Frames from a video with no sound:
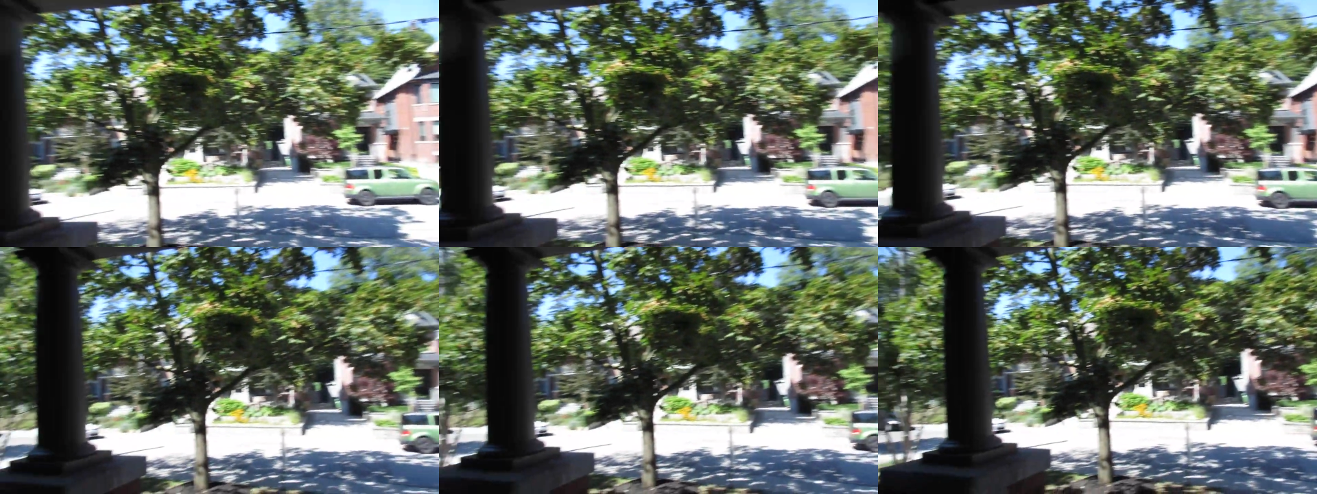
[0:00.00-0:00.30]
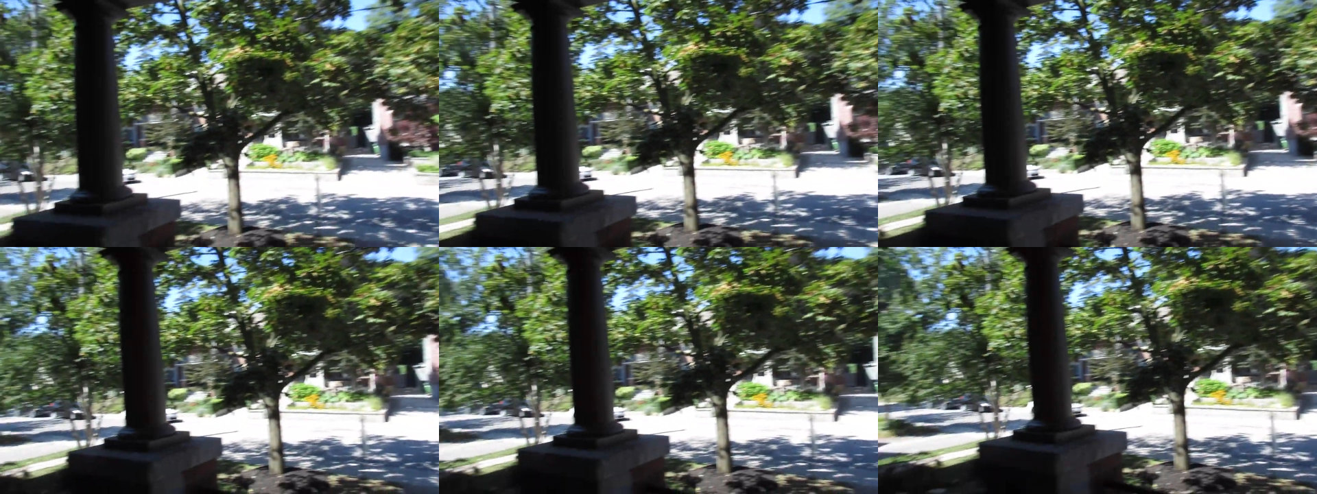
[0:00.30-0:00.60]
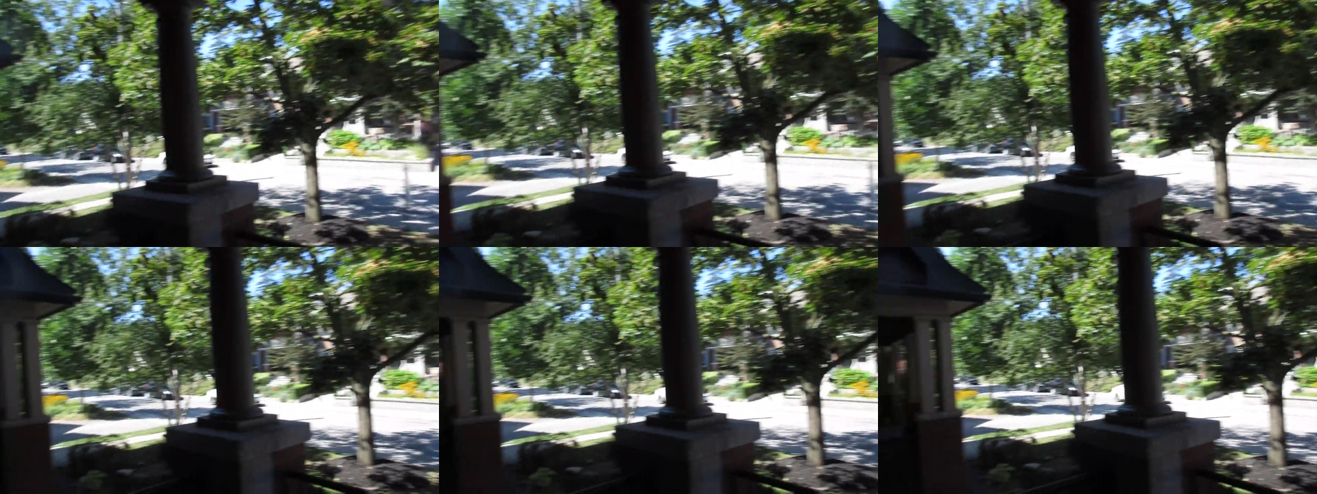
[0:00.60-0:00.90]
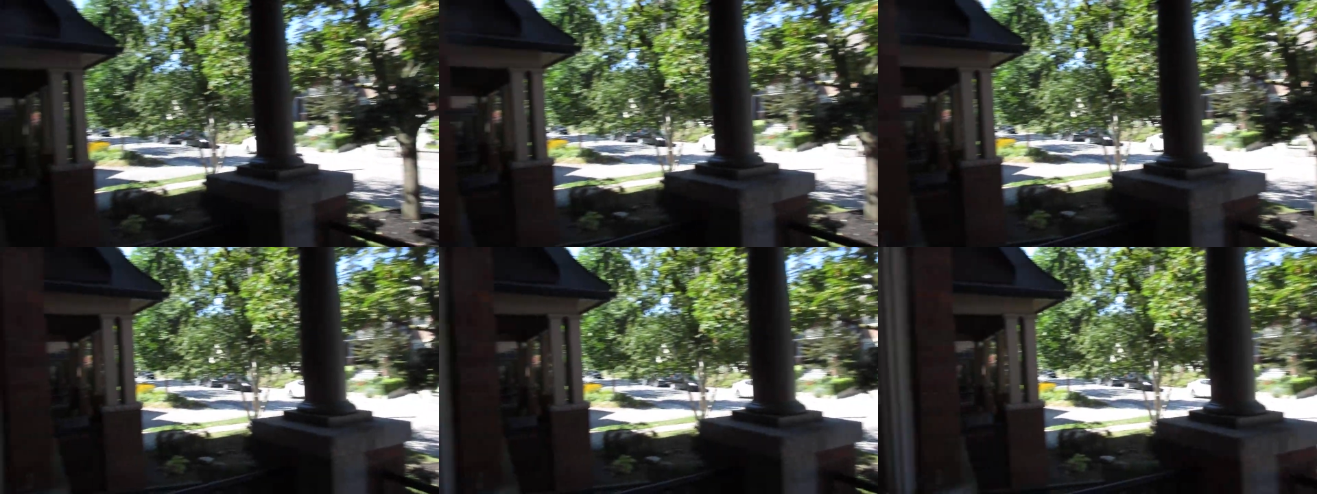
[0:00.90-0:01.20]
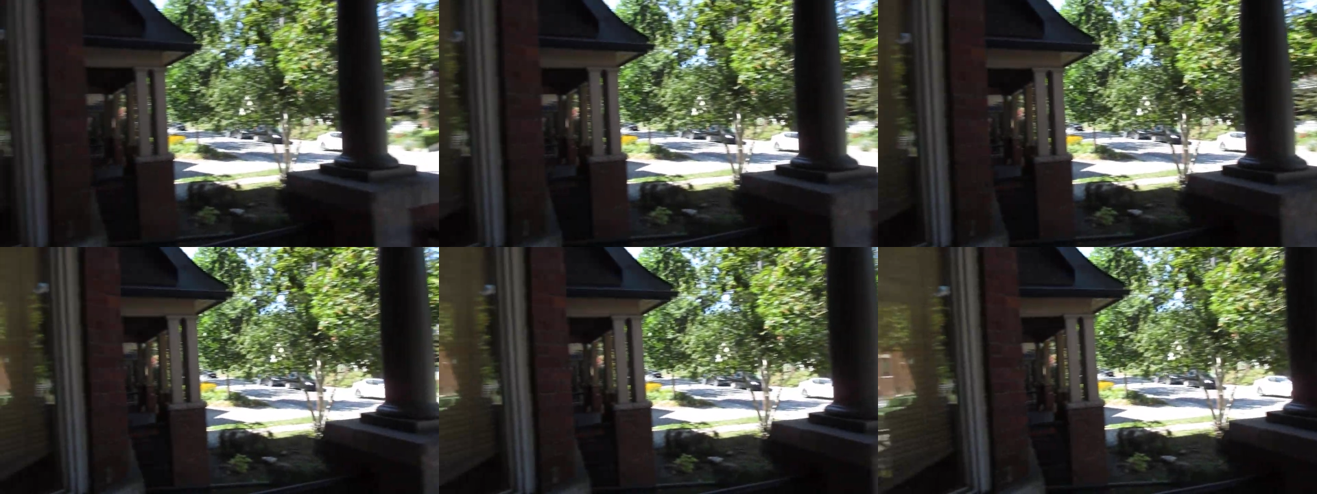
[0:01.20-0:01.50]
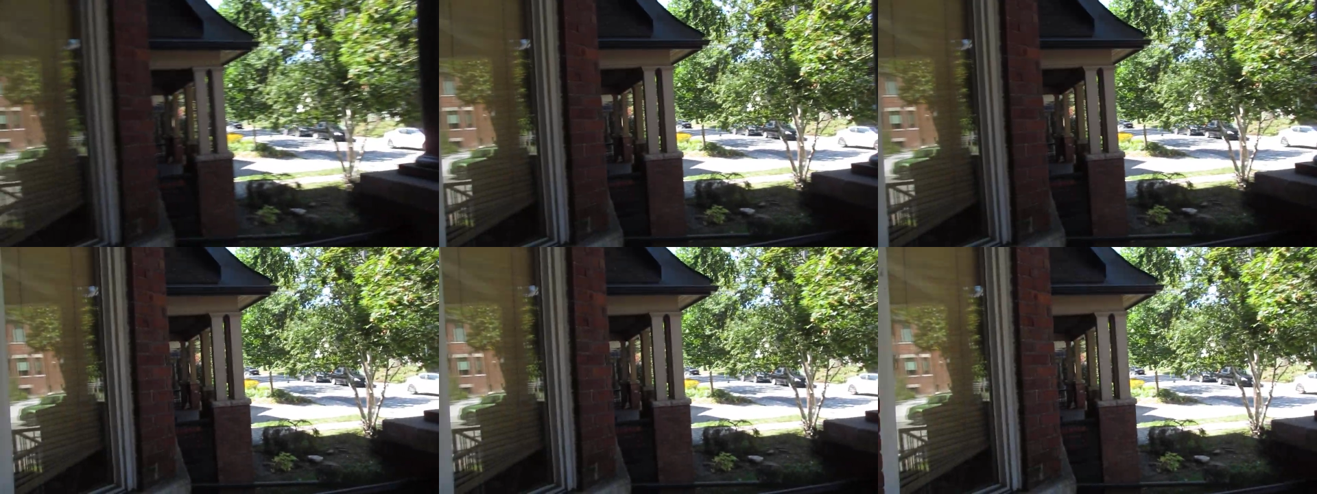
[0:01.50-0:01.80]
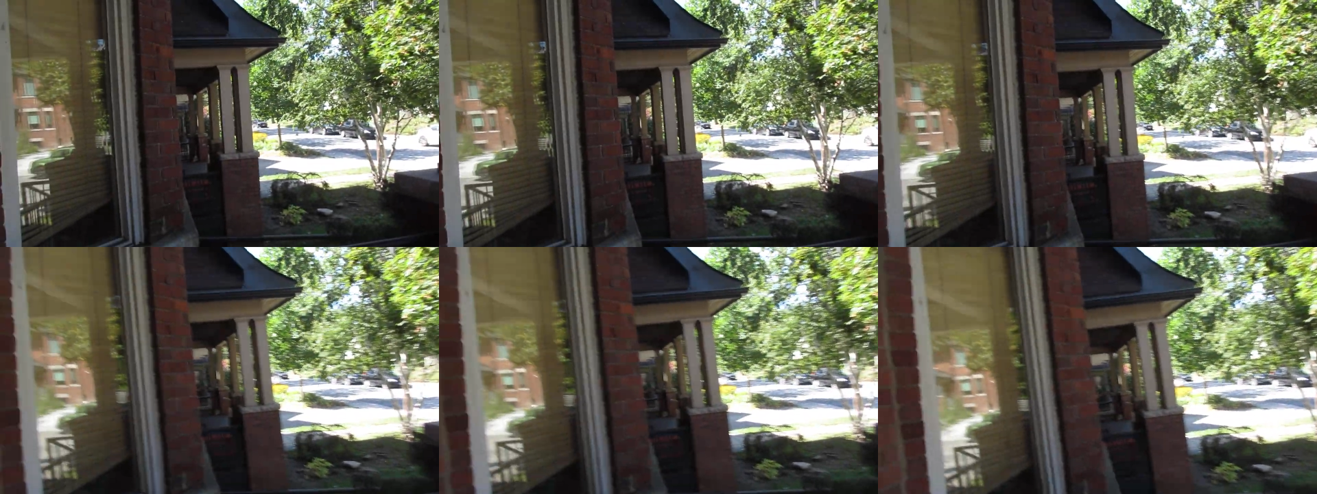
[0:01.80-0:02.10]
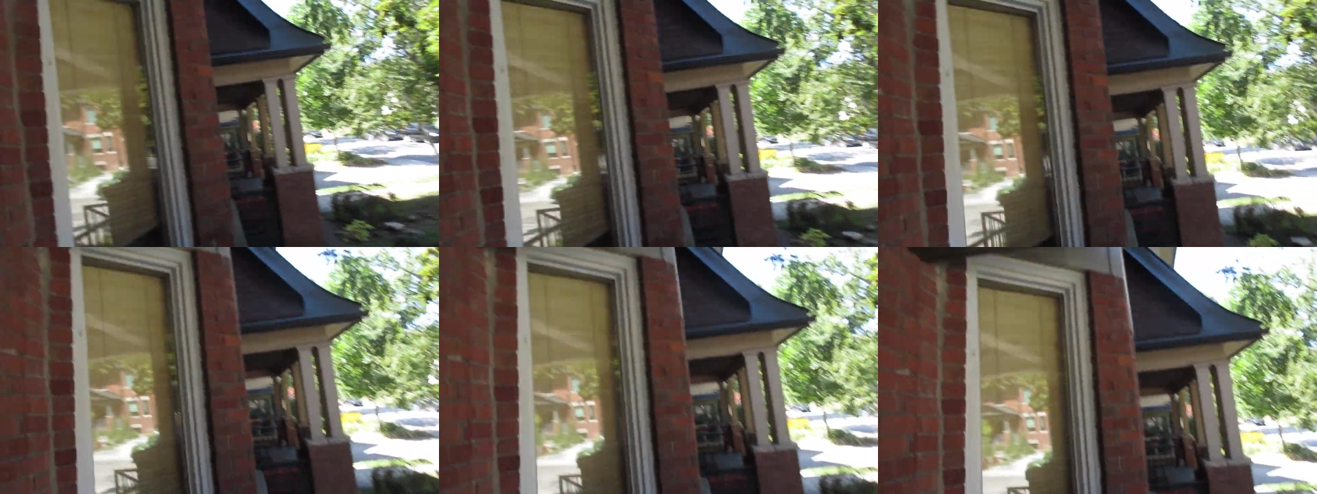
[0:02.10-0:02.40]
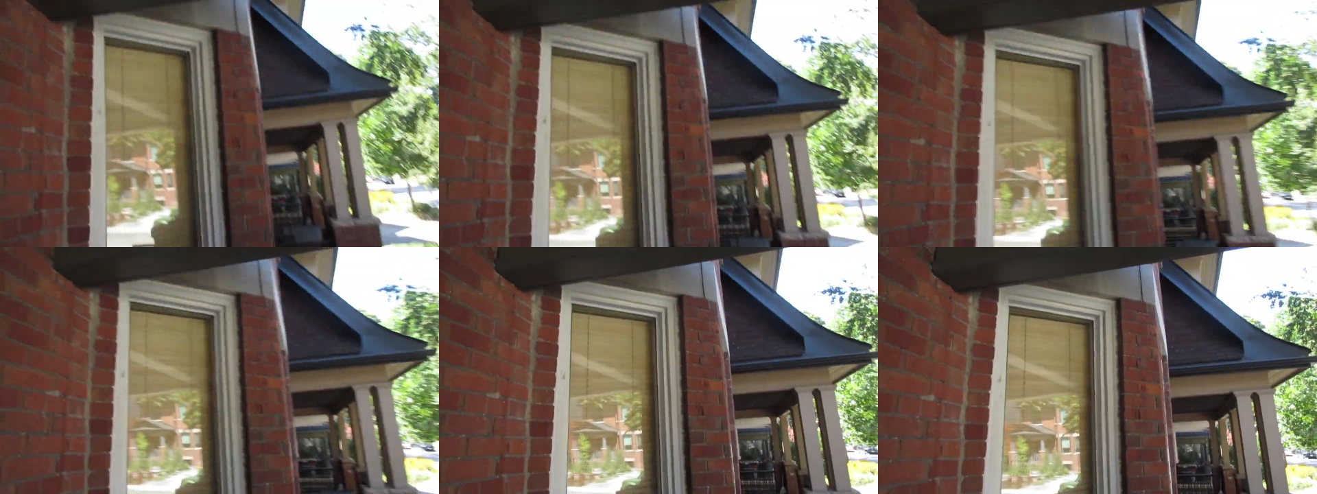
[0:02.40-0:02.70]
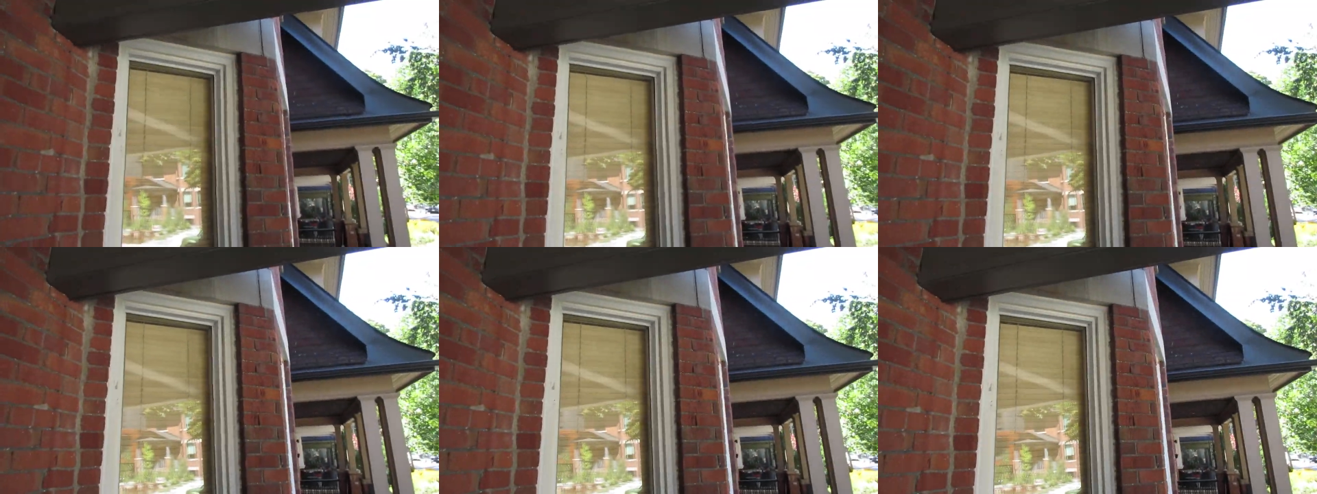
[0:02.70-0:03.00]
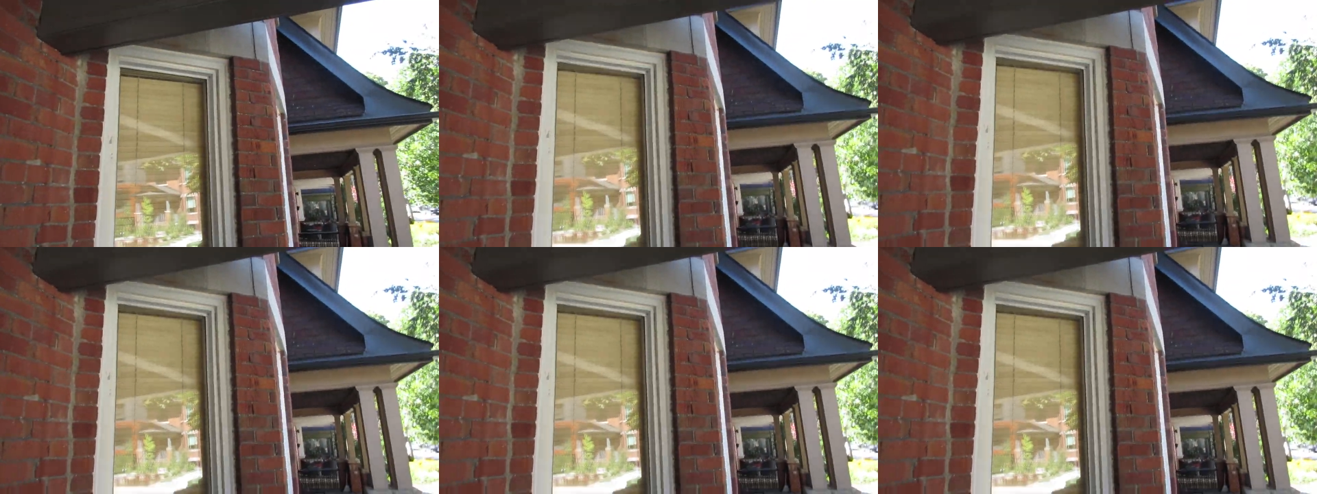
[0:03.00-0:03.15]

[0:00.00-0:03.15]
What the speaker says: [unreadable: no face in view]